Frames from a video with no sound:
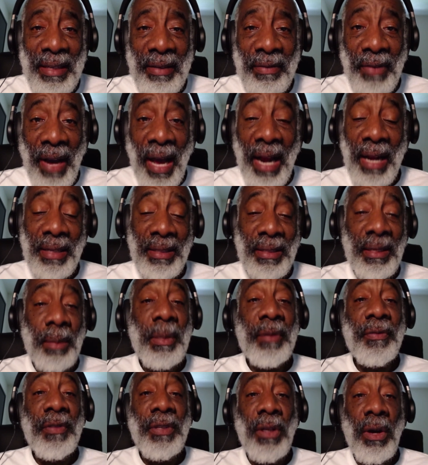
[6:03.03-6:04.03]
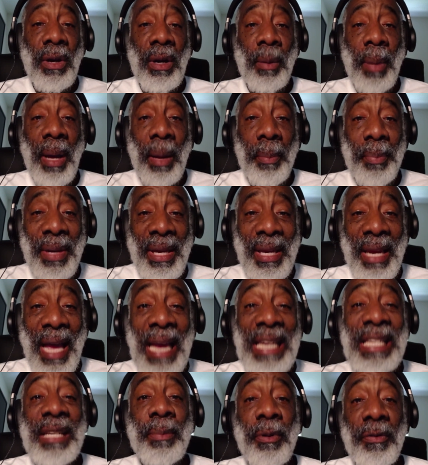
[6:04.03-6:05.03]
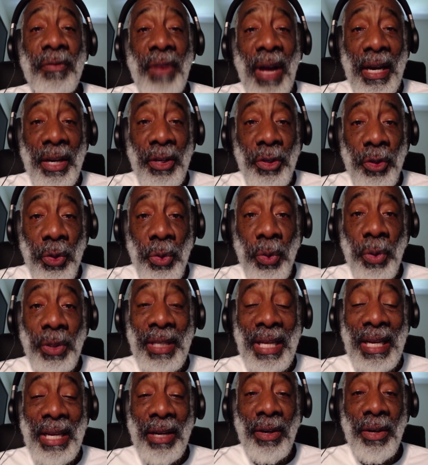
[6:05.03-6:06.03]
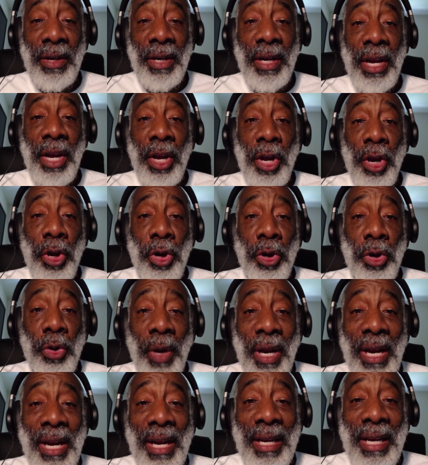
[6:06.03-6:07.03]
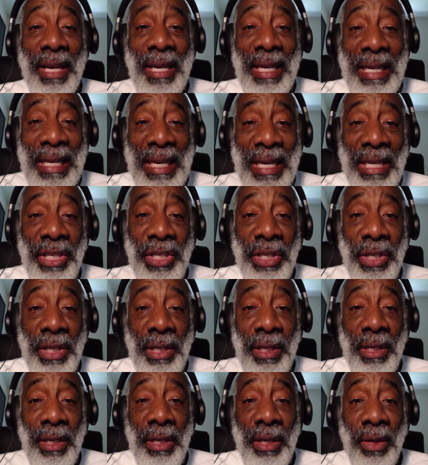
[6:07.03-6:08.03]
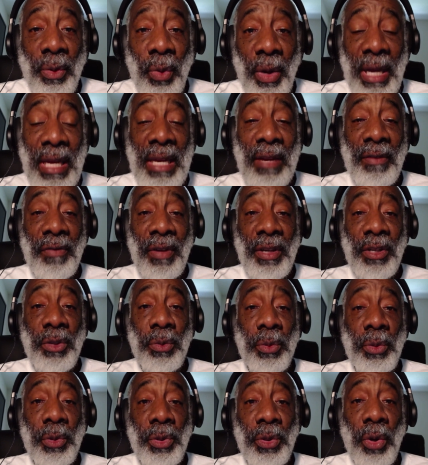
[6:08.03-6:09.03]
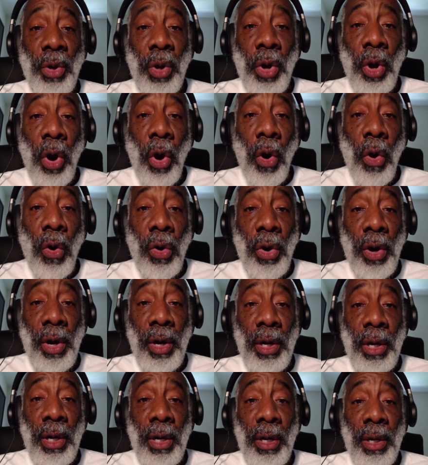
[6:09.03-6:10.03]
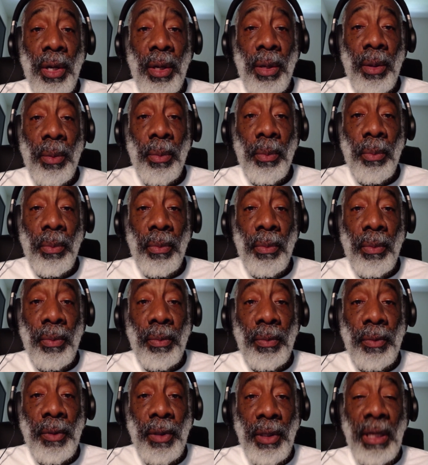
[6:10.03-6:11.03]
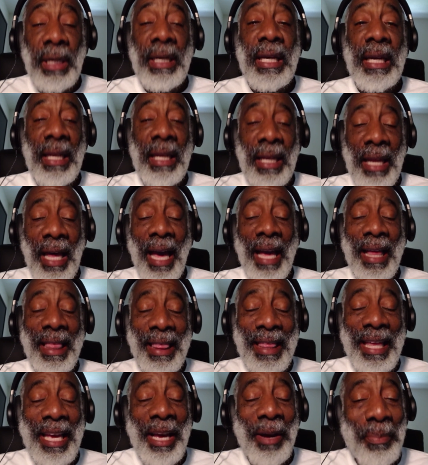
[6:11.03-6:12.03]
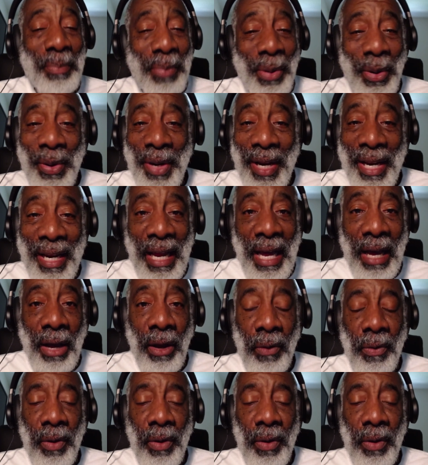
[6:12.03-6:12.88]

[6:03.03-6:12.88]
violence. Some even talk about being agent provocateurs. They are creating a condition where individuals are looking like they are burning down